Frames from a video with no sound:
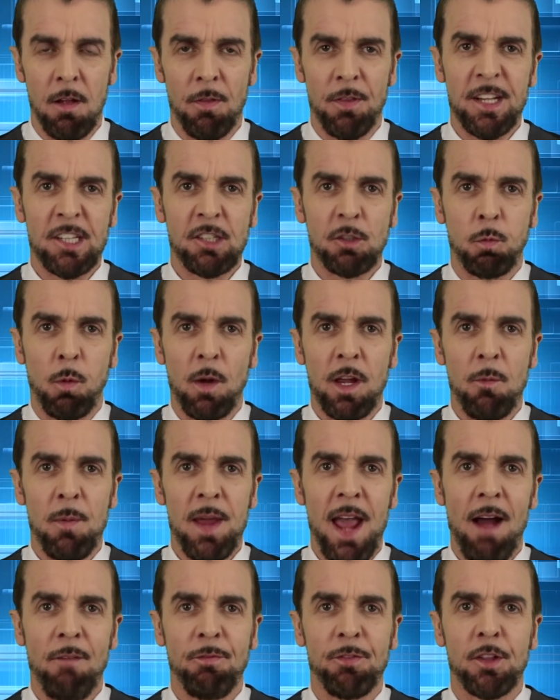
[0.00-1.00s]
This week
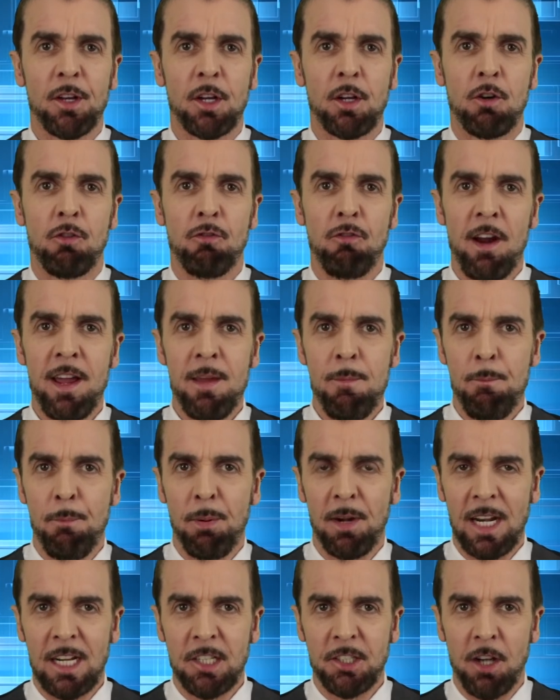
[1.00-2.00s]
we have the great
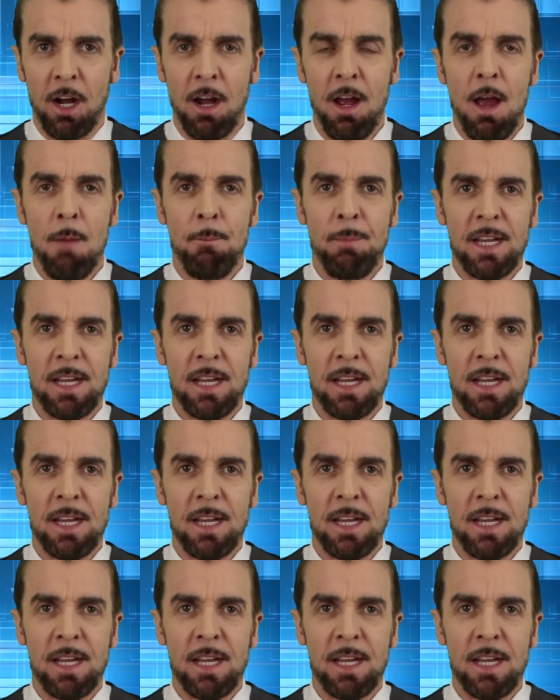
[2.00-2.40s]
pleasure